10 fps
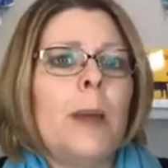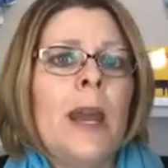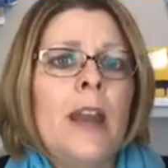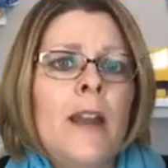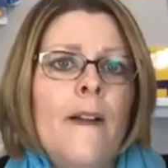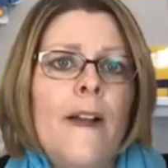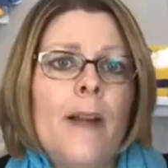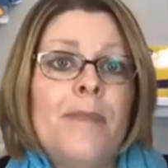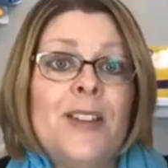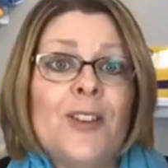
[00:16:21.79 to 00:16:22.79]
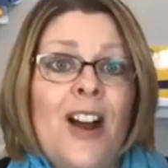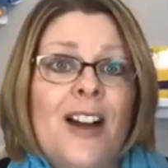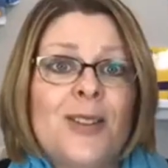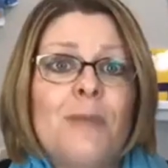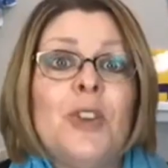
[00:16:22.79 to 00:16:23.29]
But these are
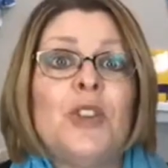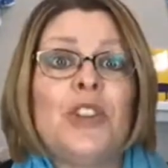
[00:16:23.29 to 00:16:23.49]
awesome. They're